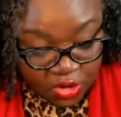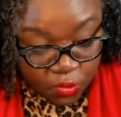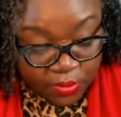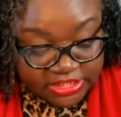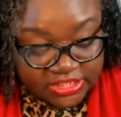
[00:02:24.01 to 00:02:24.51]

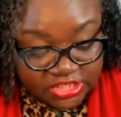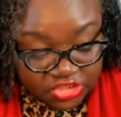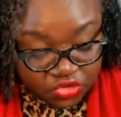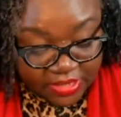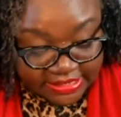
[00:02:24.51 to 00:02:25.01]
which
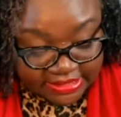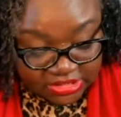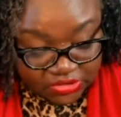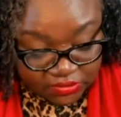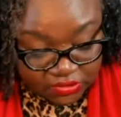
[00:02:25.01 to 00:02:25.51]

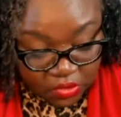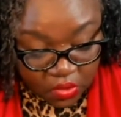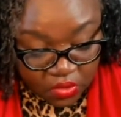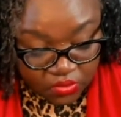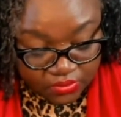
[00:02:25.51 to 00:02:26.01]
distresses your
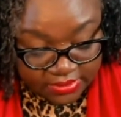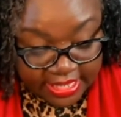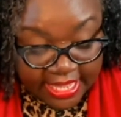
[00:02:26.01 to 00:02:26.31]
soul.